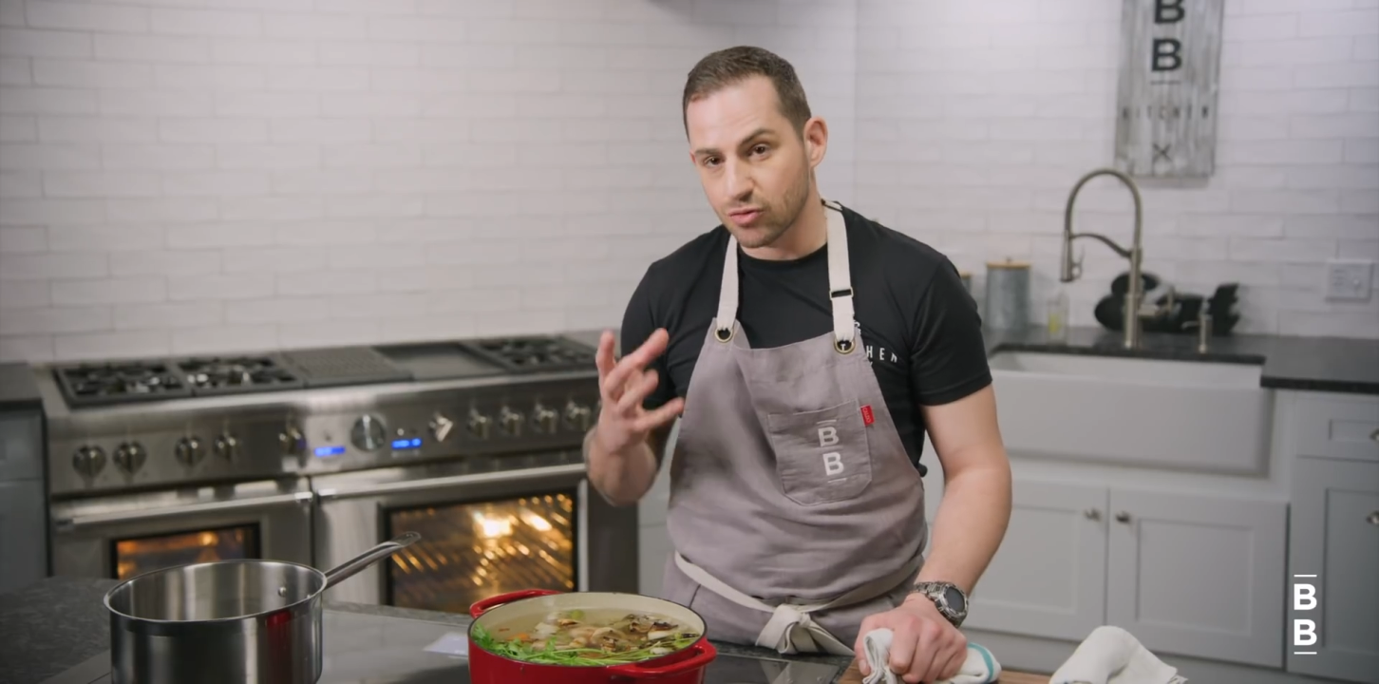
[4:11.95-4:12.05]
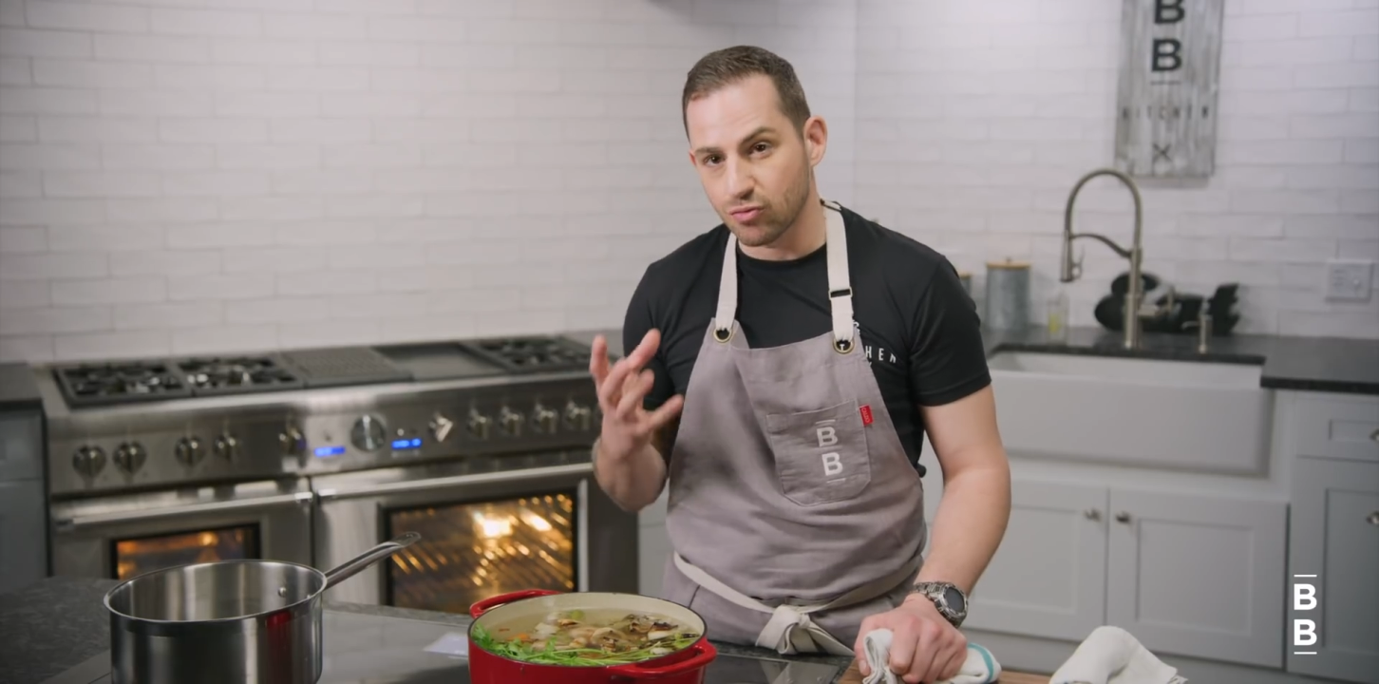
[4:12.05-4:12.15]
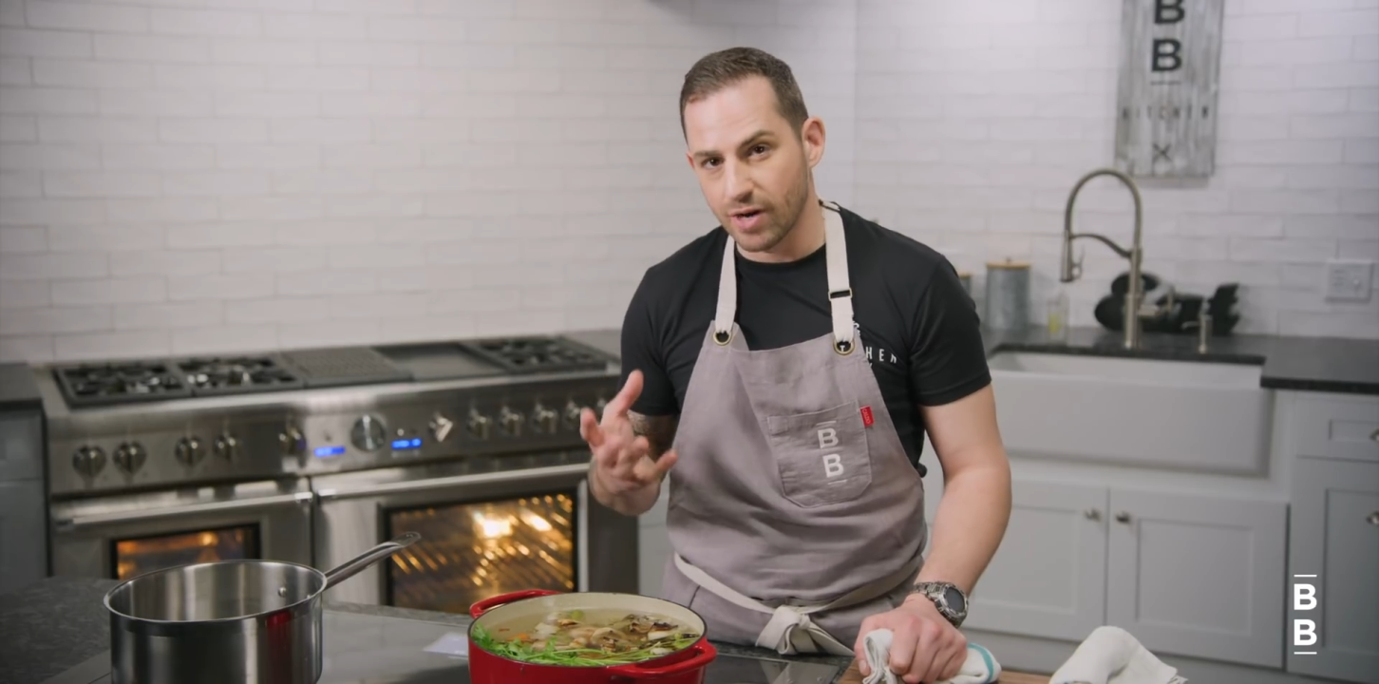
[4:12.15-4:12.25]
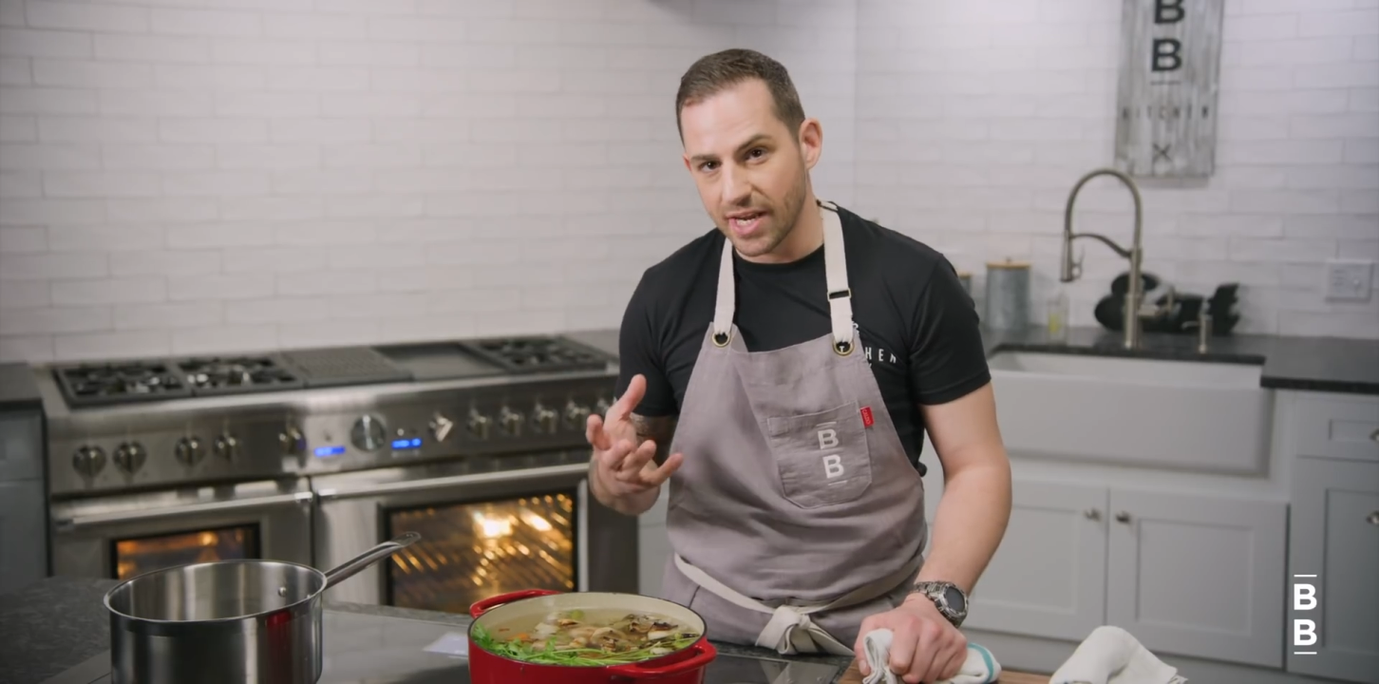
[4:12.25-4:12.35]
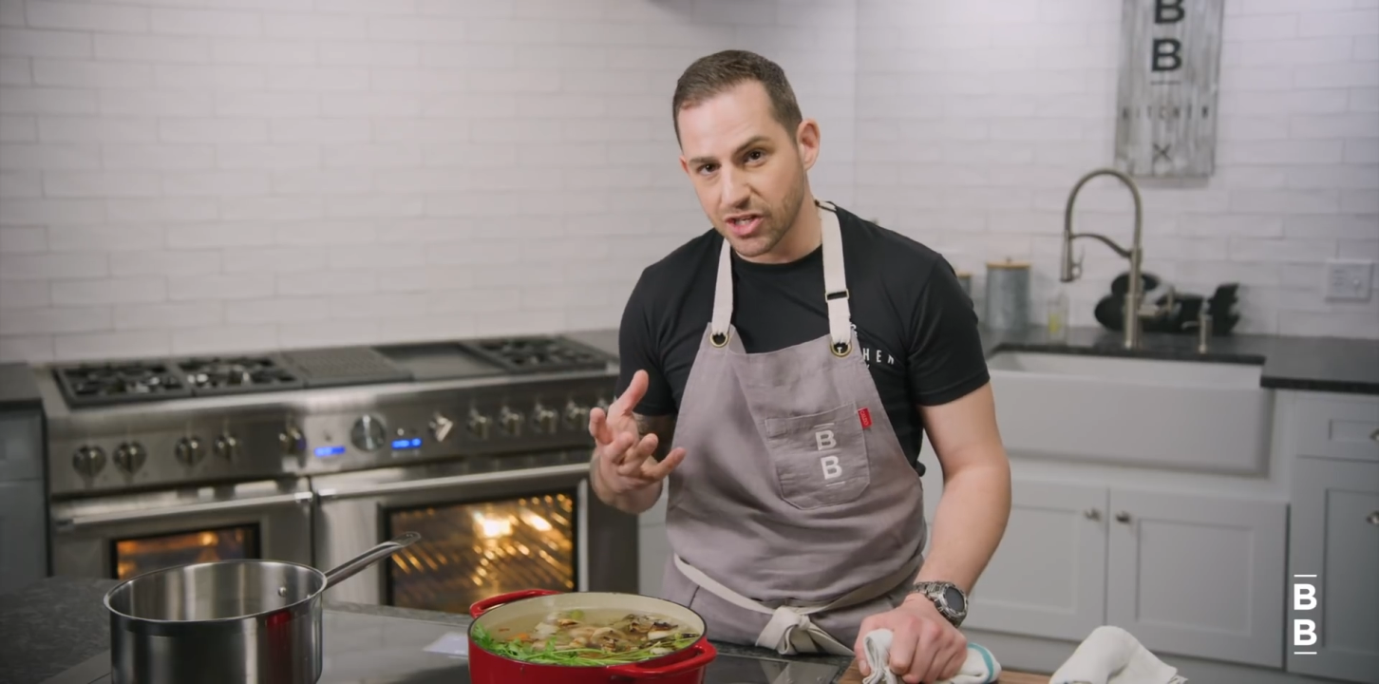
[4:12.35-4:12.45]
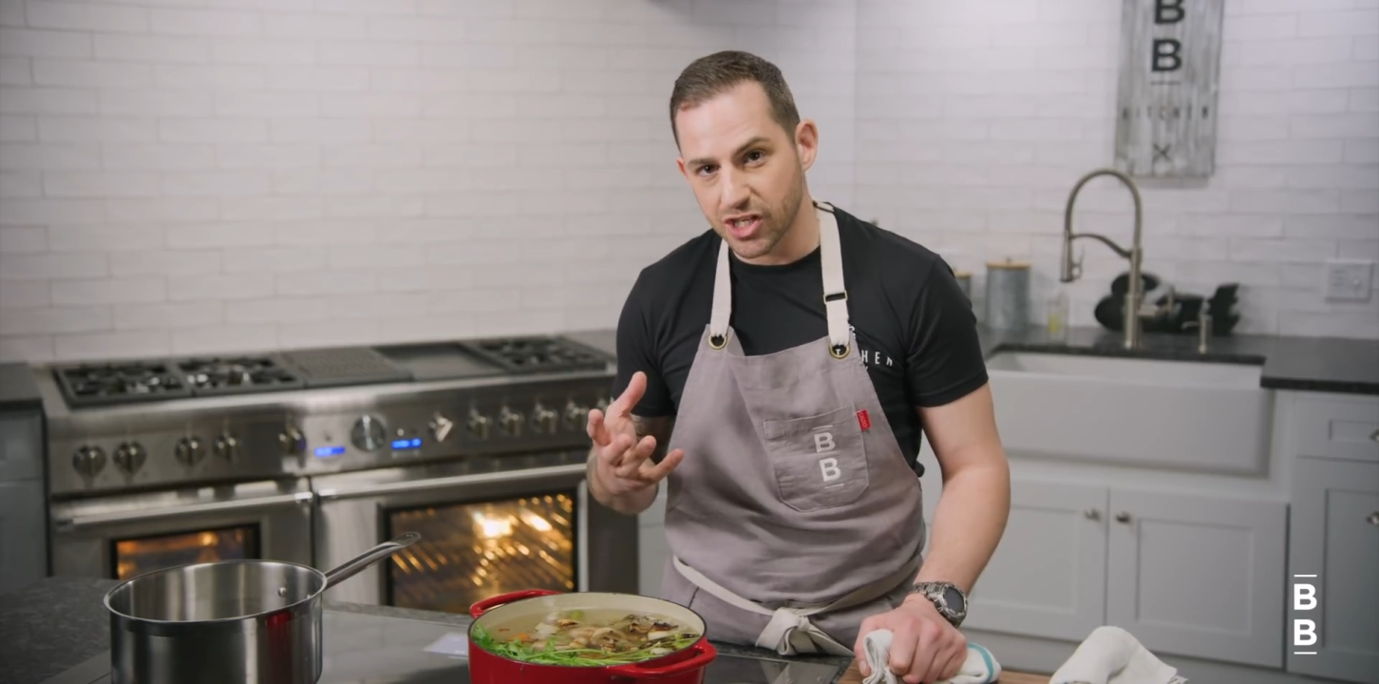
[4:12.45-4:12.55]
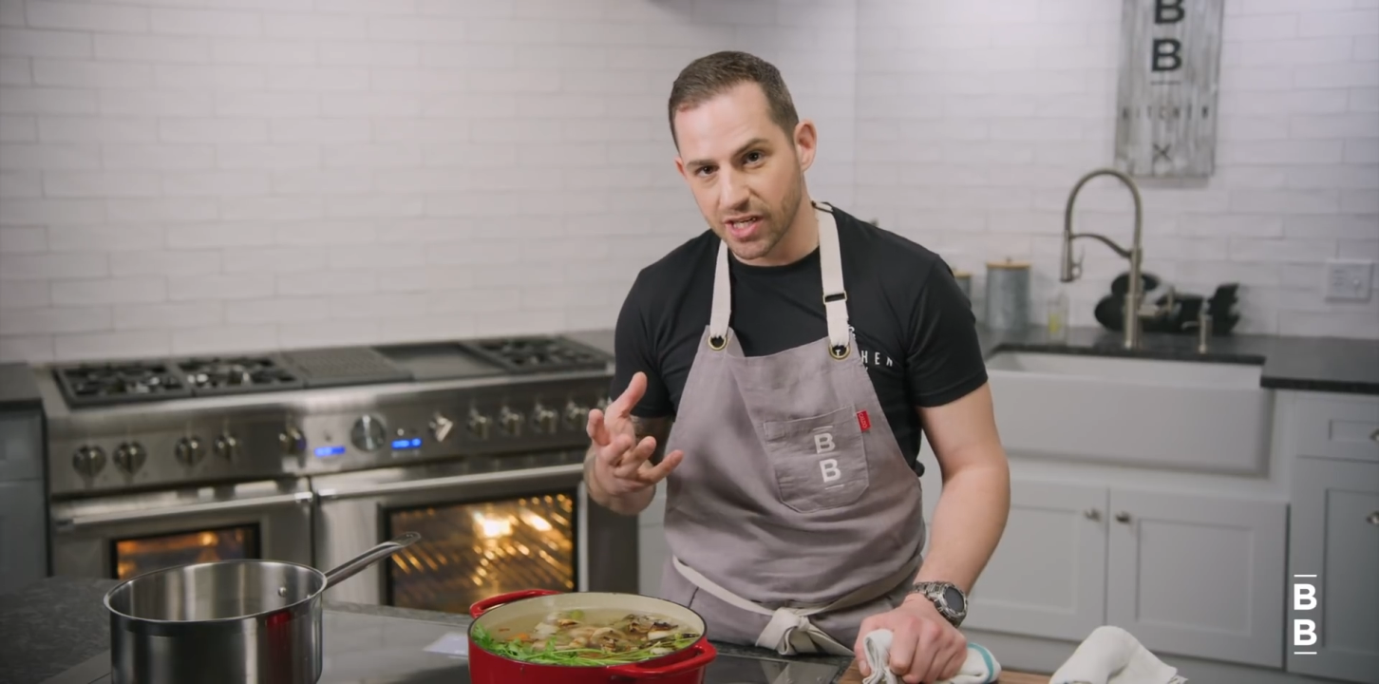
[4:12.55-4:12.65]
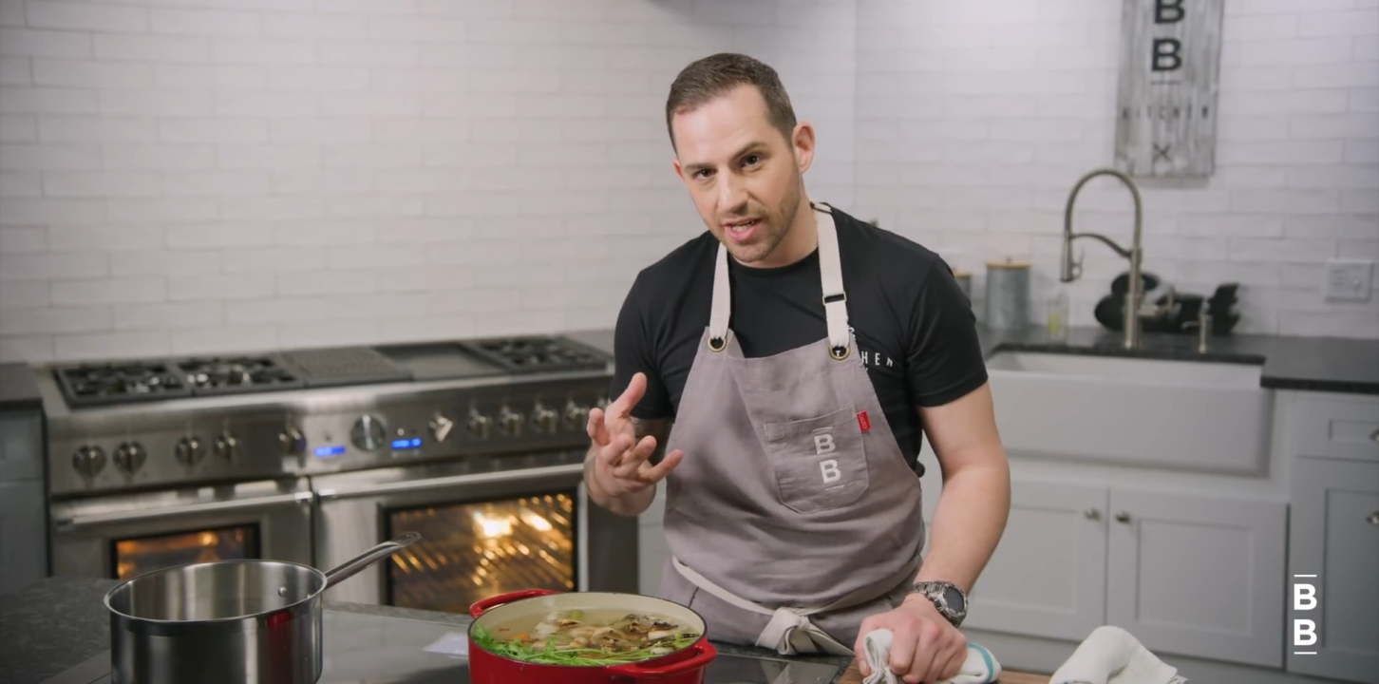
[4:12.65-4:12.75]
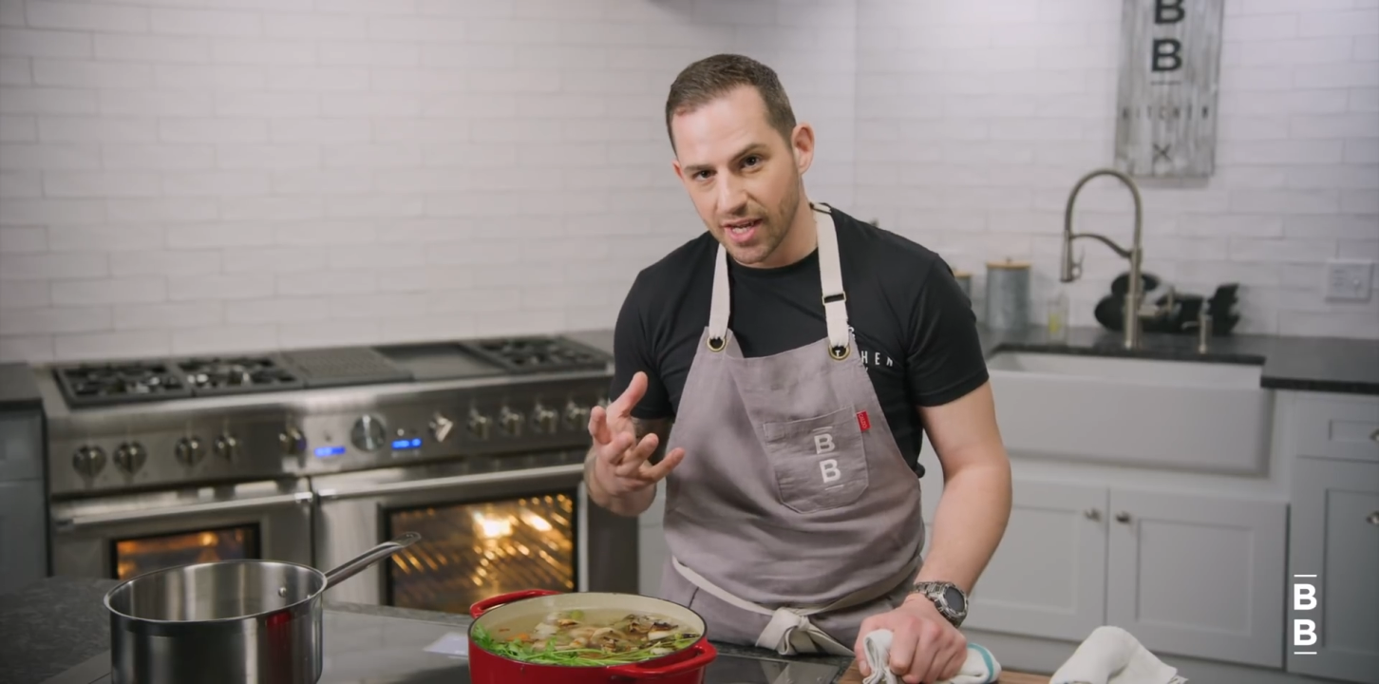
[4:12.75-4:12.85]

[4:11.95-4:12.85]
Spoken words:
rich,